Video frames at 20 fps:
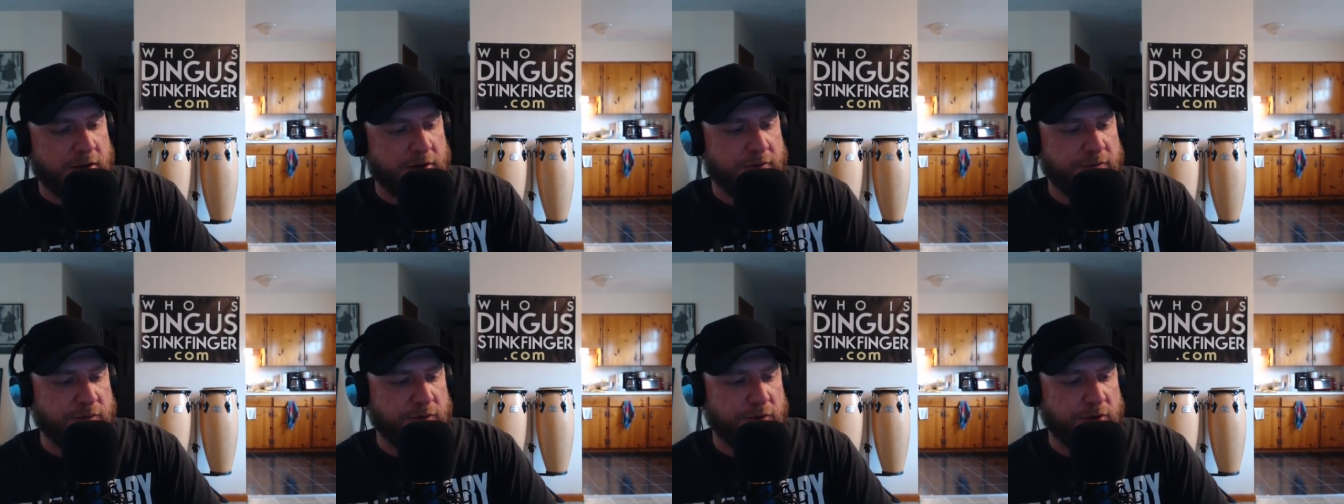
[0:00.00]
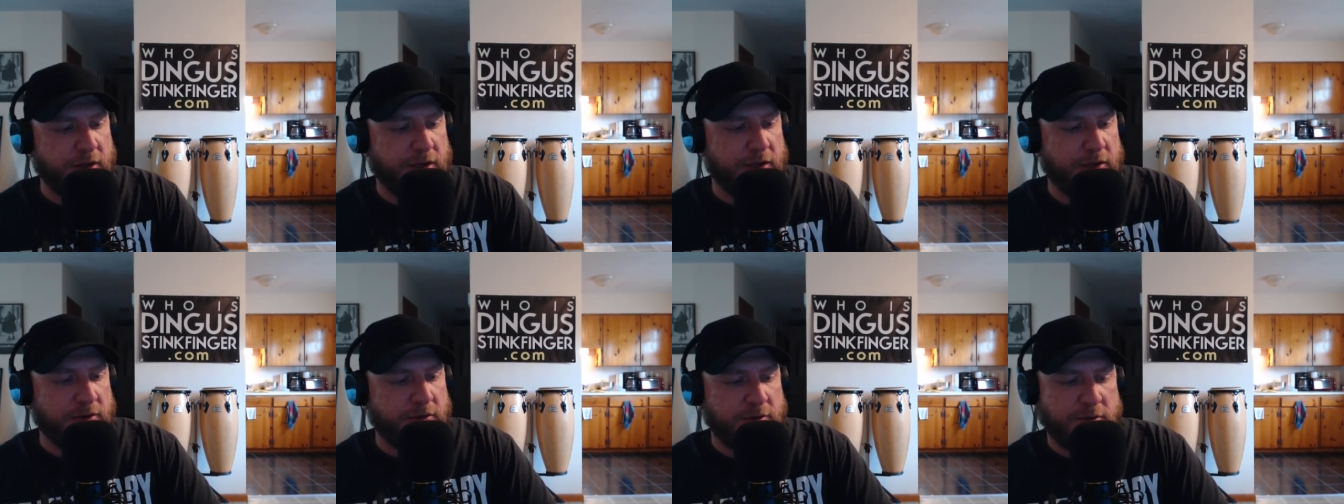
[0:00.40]
if you're
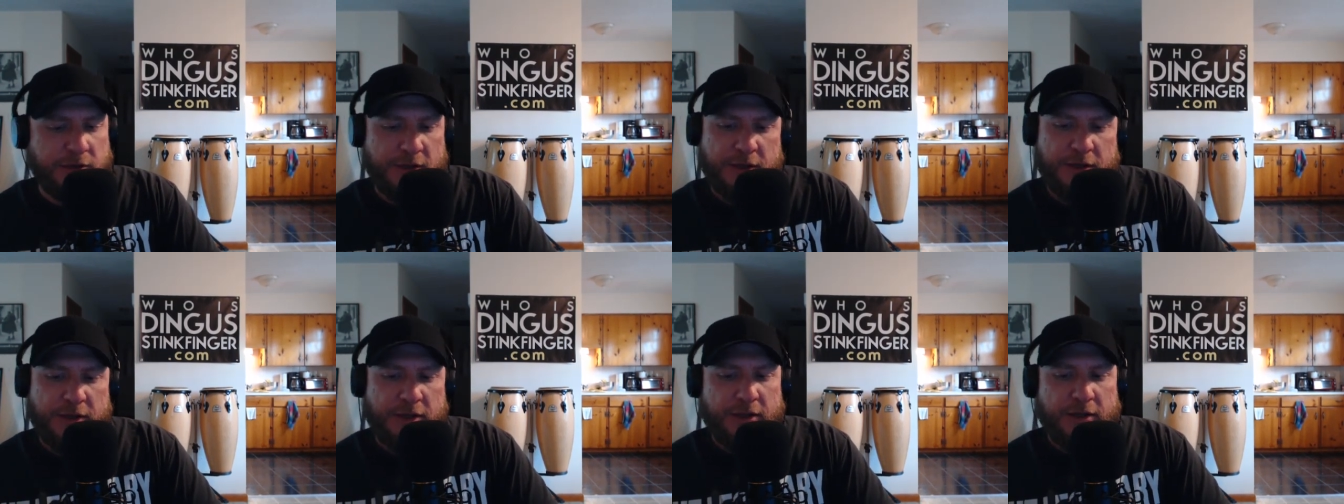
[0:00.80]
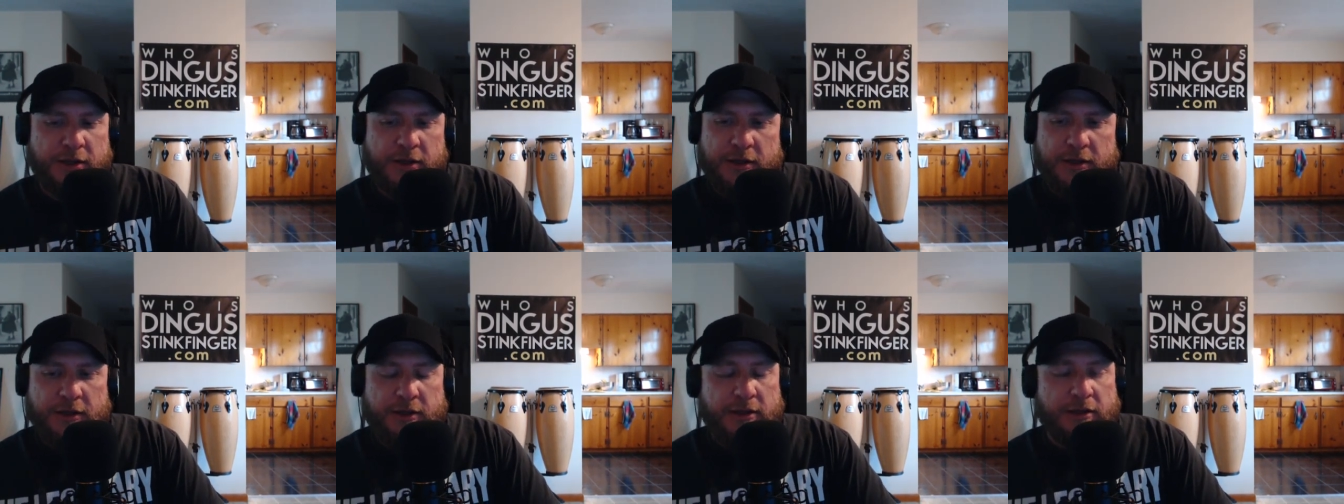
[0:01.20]

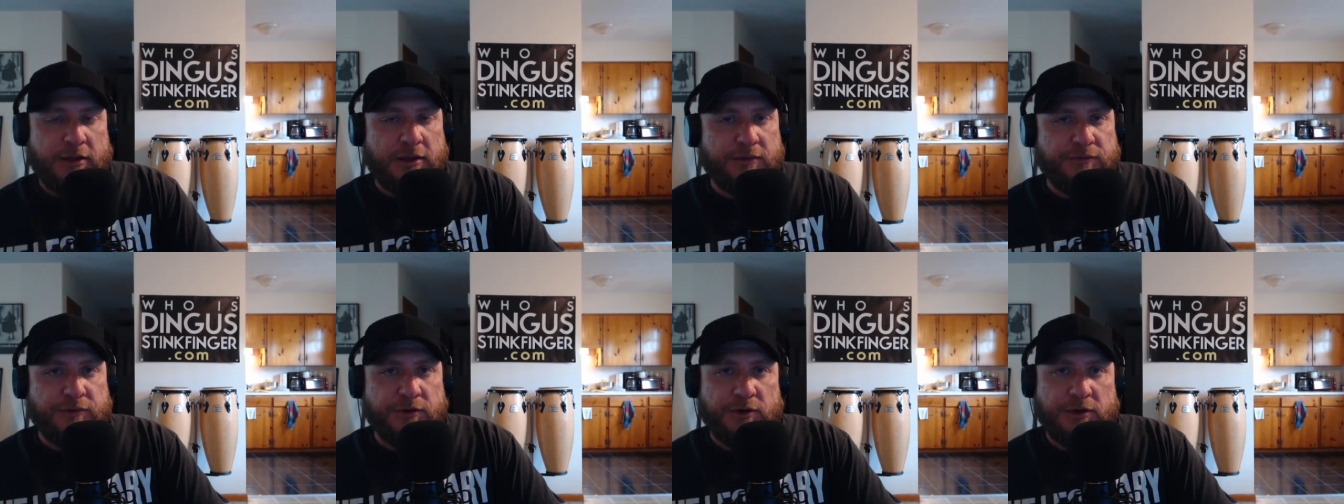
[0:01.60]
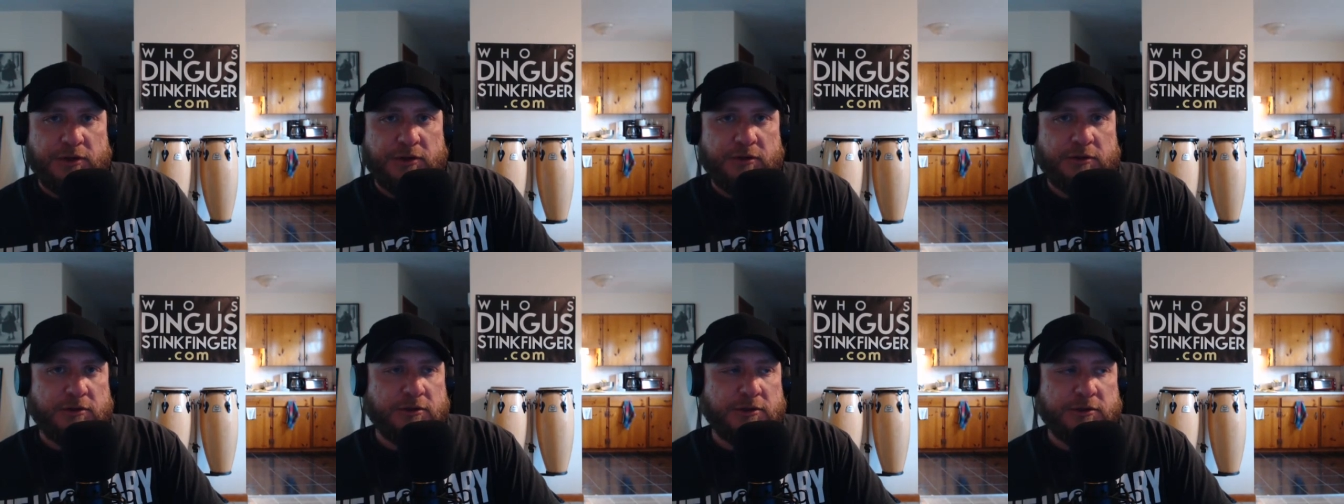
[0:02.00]

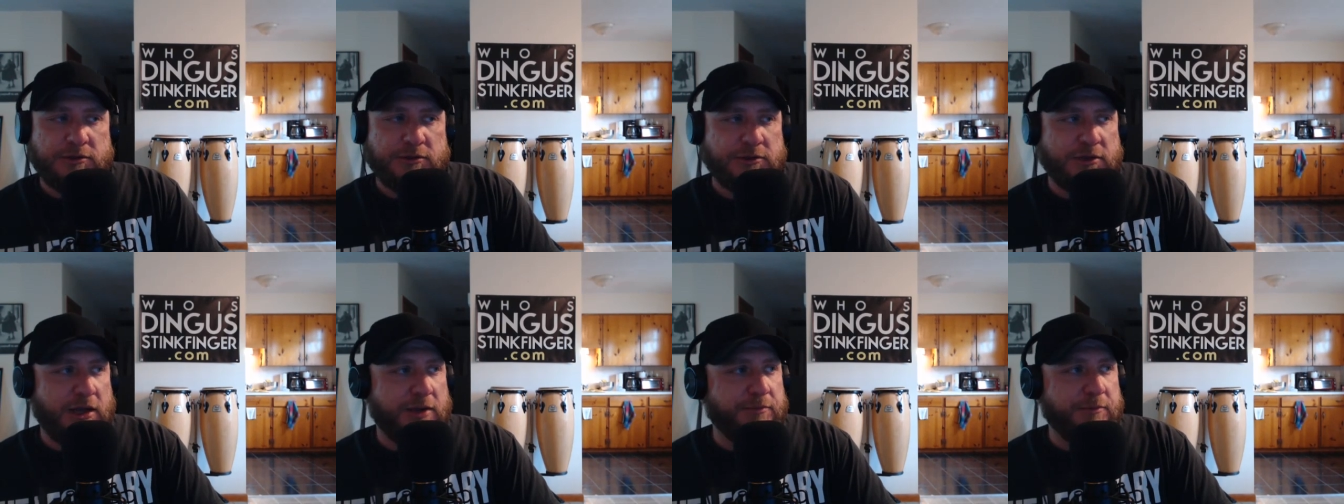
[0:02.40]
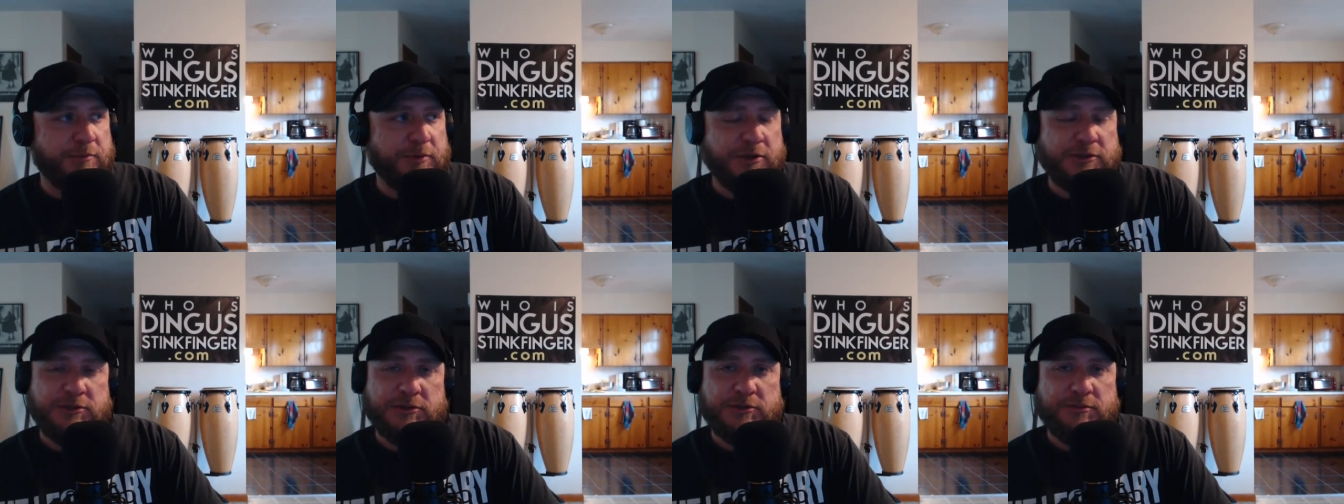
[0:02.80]
in this type of
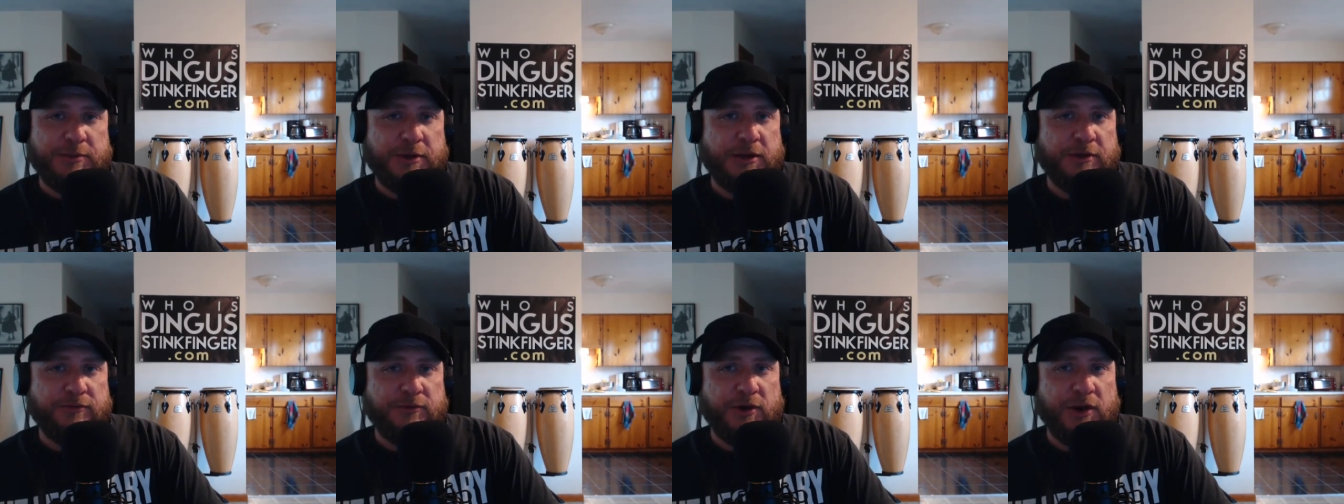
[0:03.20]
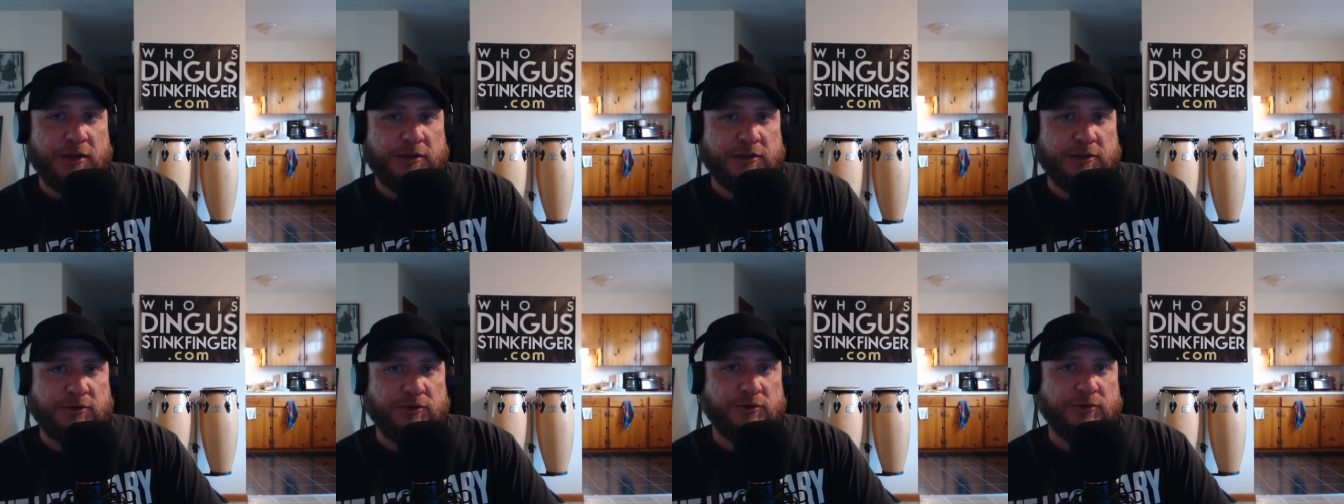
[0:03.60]
business, man, if you're
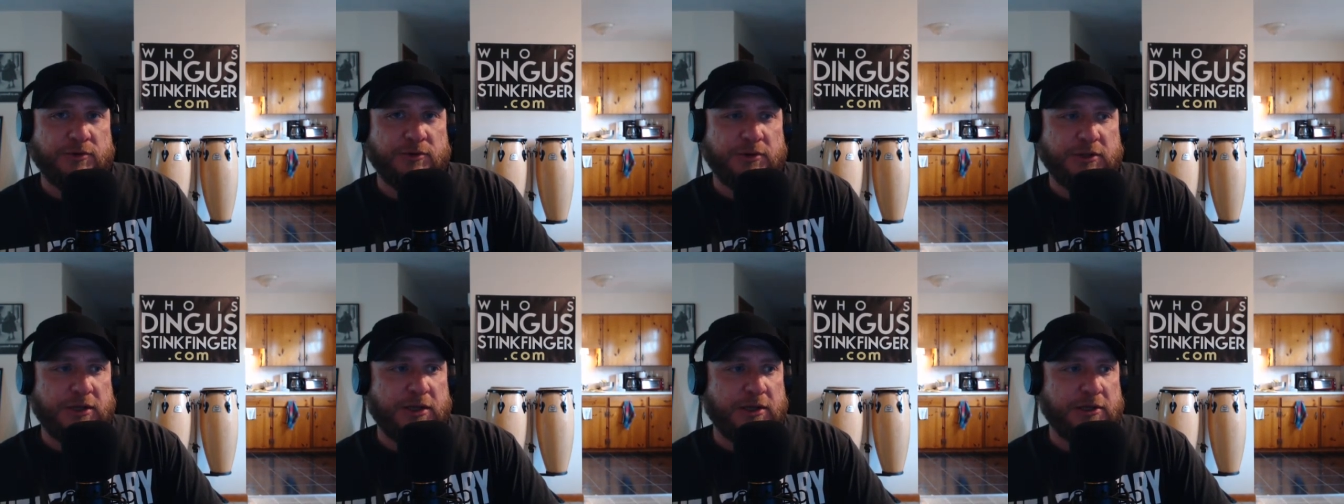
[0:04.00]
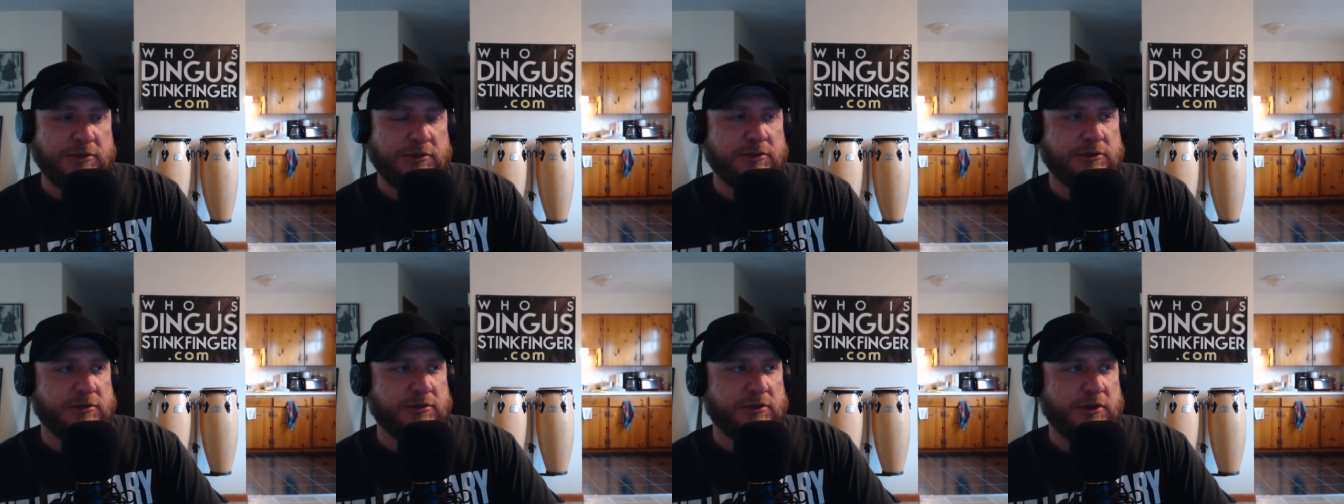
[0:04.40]
out there doing
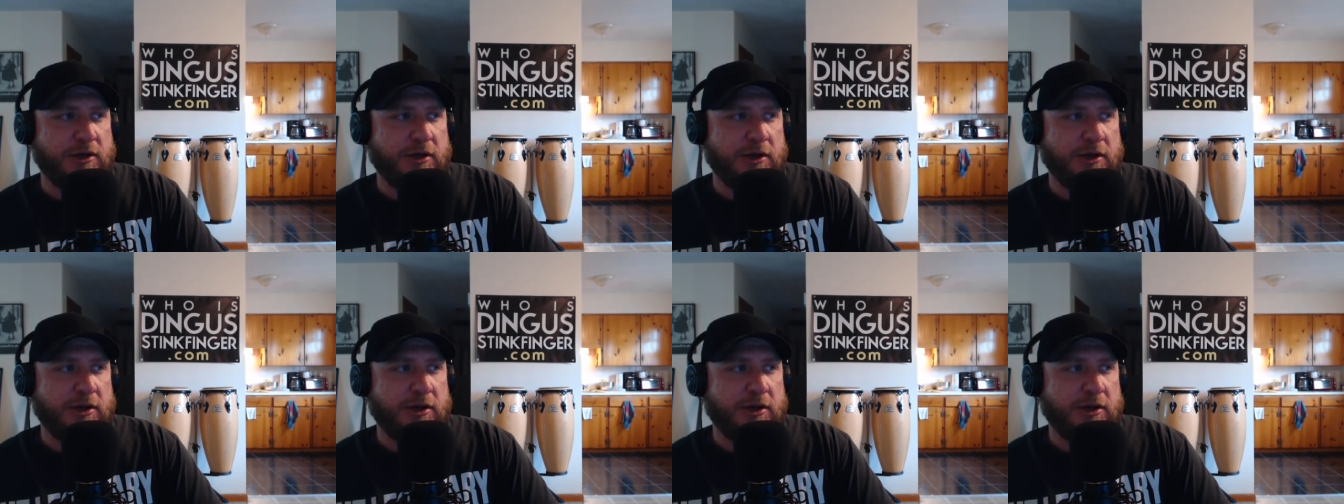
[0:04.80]
things,